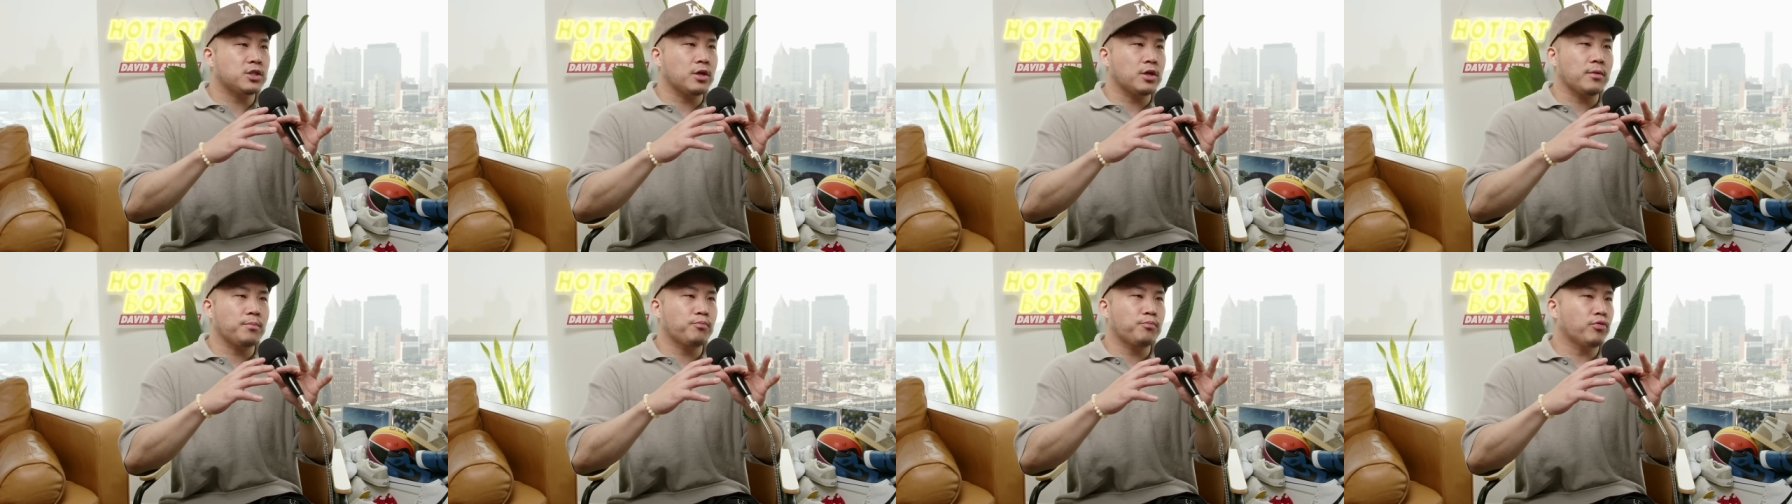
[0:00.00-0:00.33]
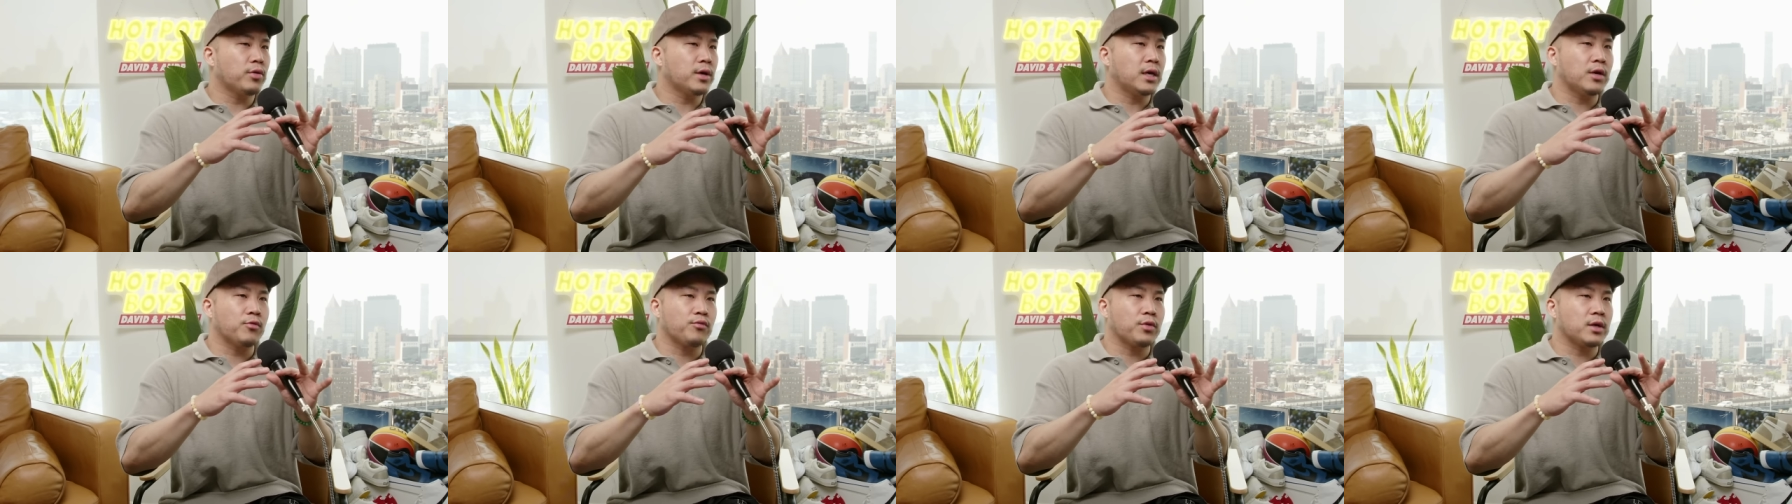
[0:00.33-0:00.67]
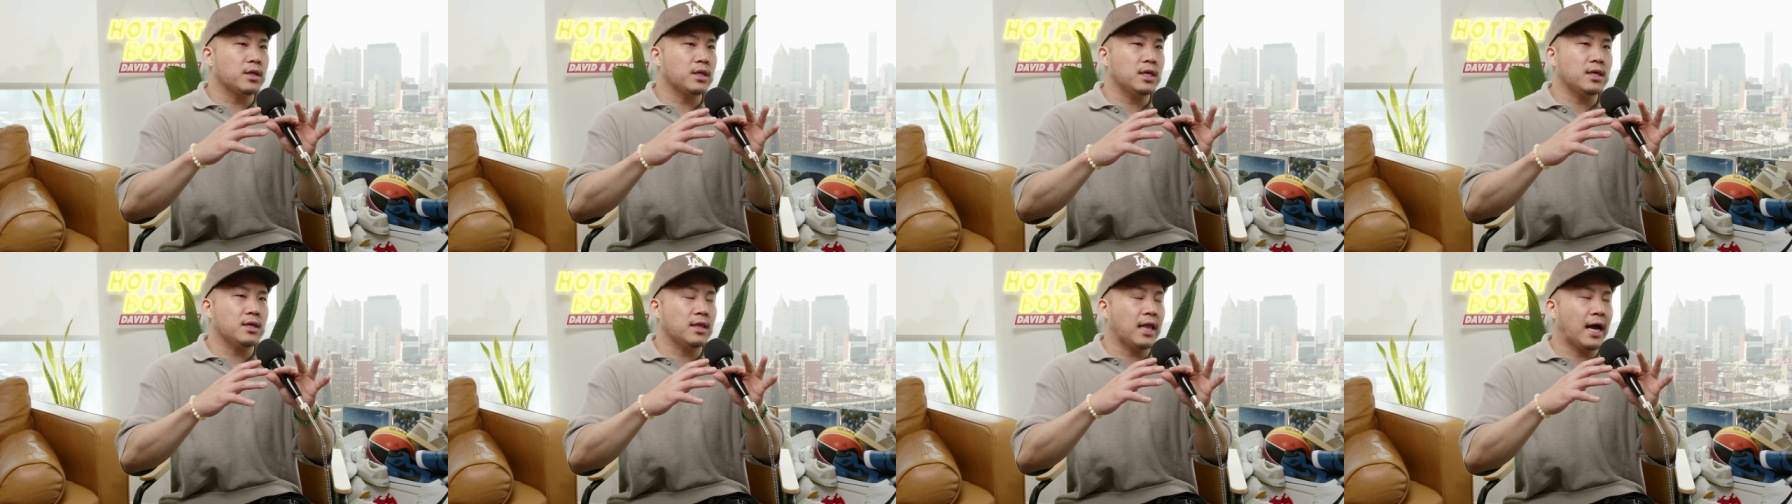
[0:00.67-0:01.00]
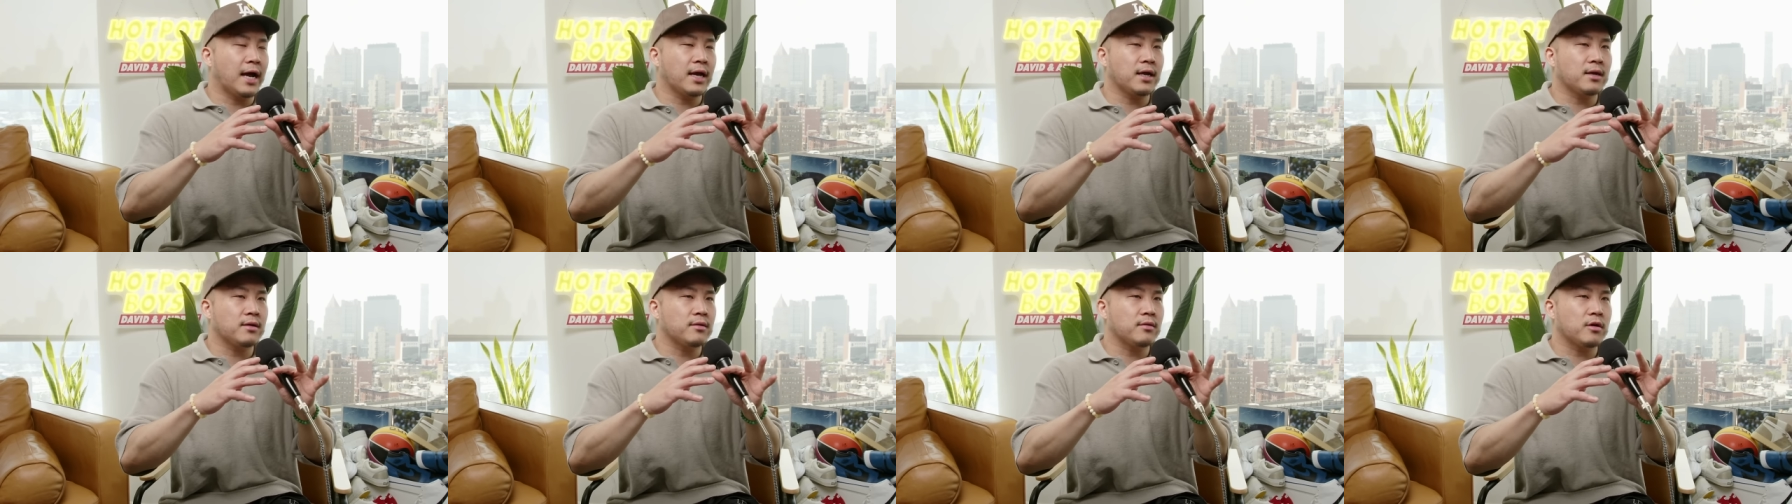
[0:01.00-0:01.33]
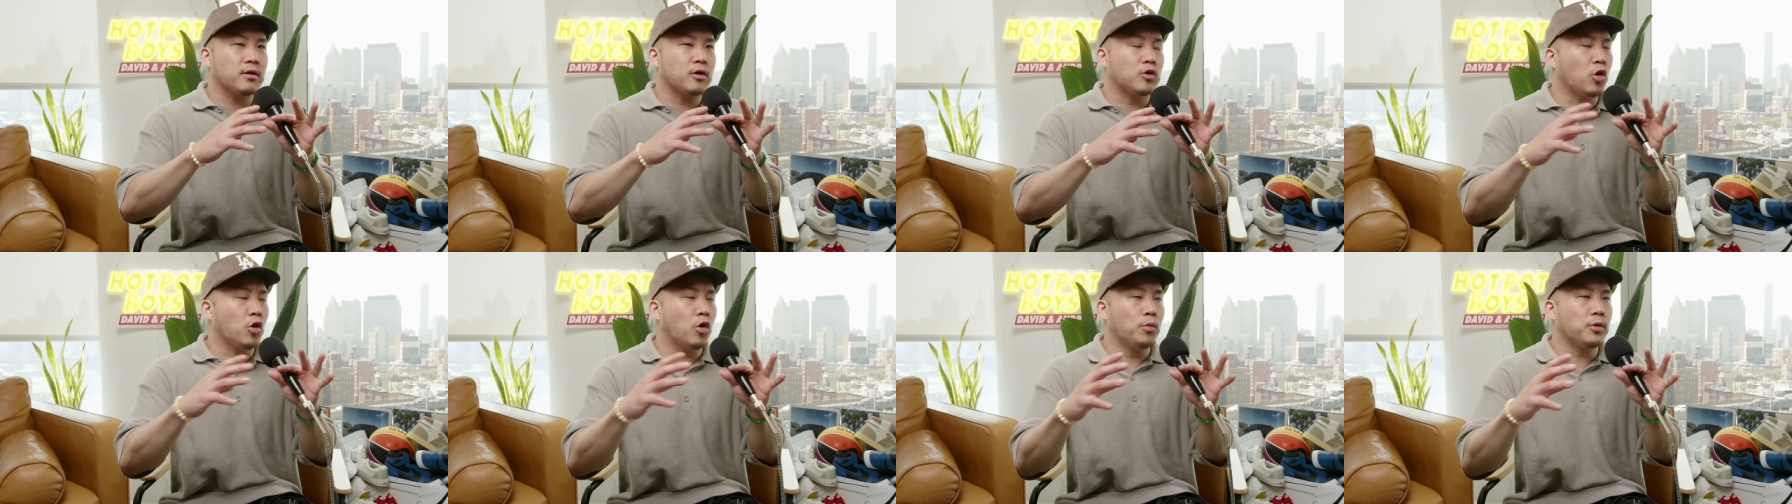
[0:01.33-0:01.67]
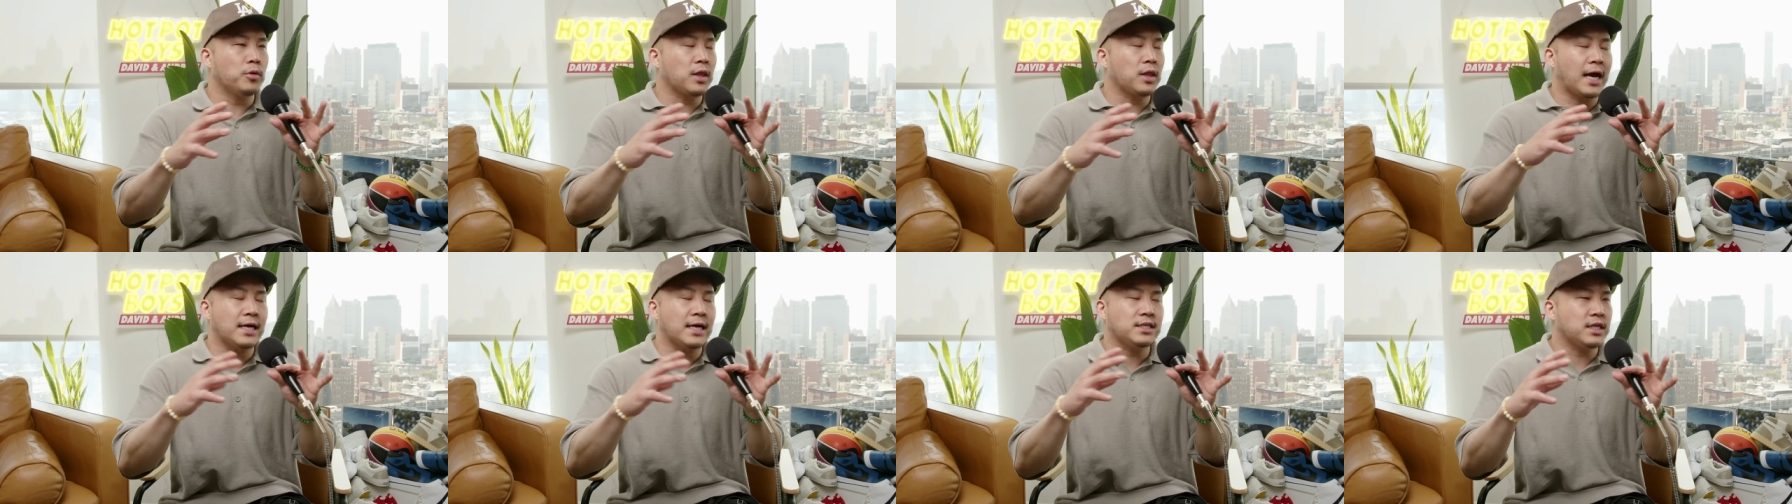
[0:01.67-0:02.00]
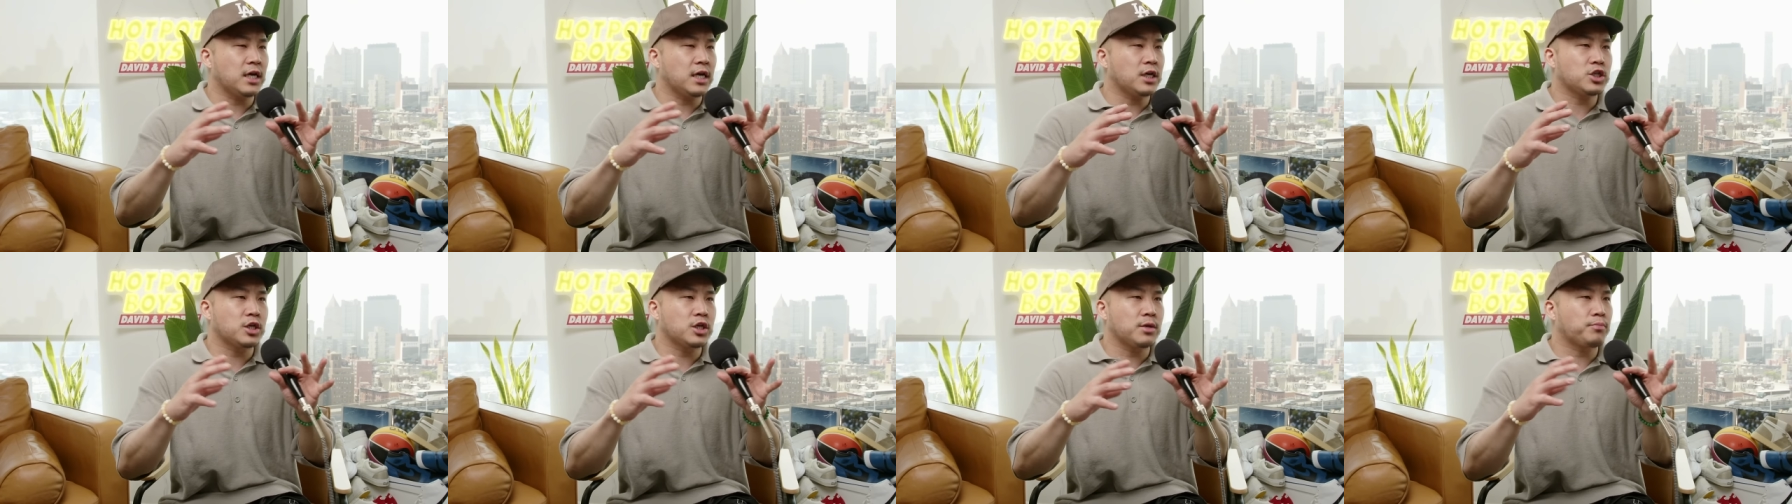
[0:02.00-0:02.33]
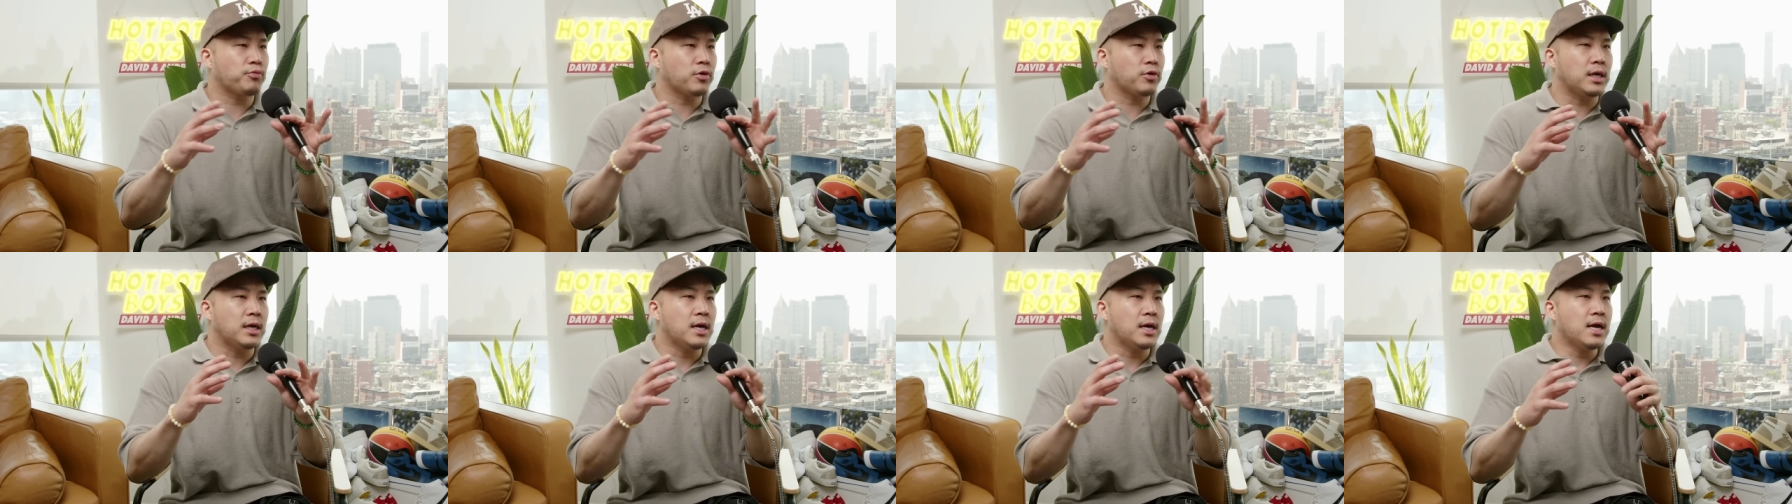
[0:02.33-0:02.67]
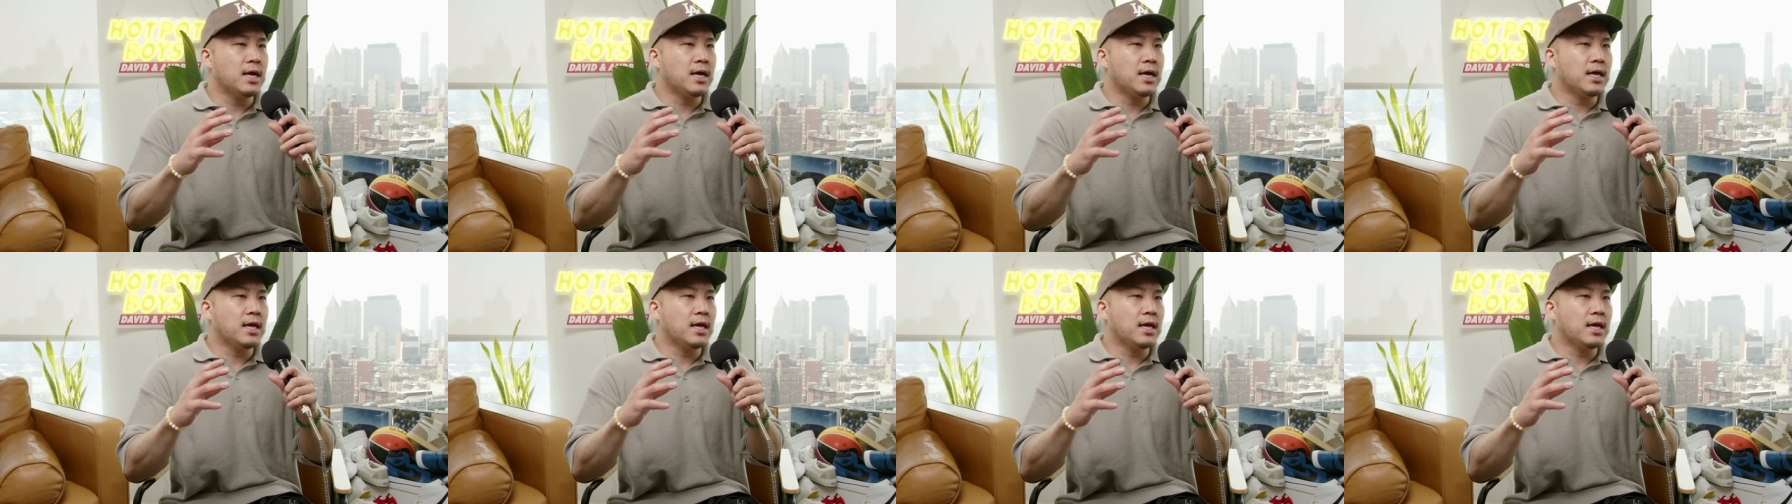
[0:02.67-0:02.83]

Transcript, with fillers: They're pre really like globalization. Pre,